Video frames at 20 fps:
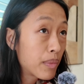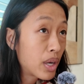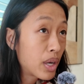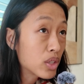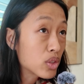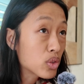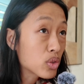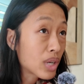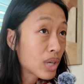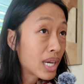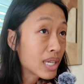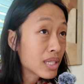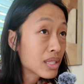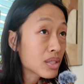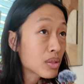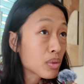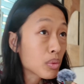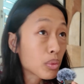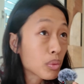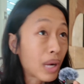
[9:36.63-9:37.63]

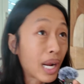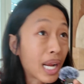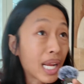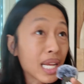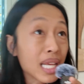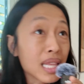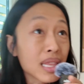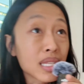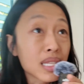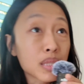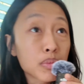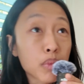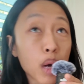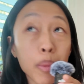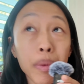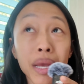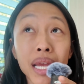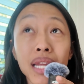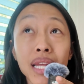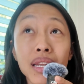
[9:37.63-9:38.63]
address right in this
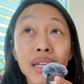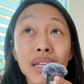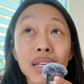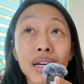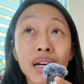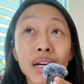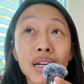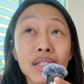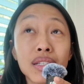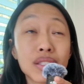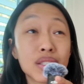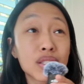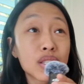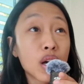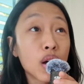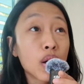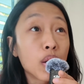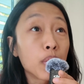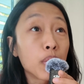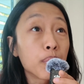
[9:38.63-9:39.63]
moment.
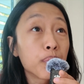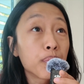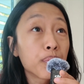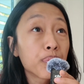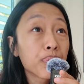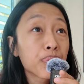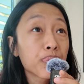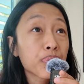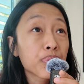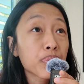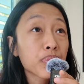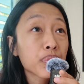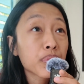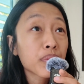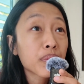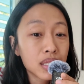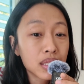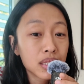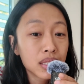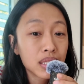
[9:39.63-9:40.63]
So
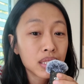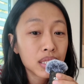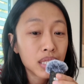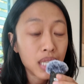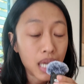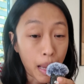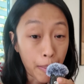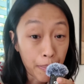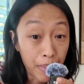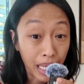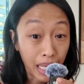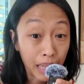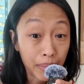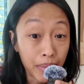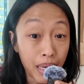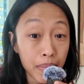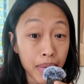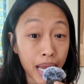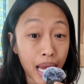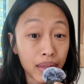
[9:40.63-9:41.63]
I'm picking
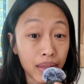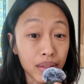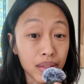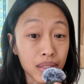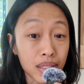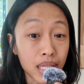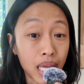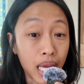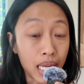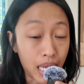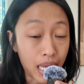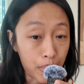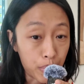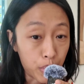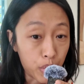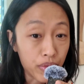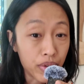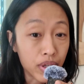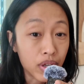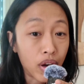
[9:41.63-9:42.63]
my battles and I'm
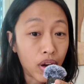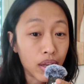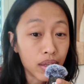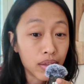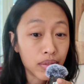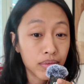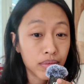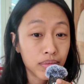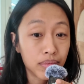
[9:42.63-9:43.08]
moving on.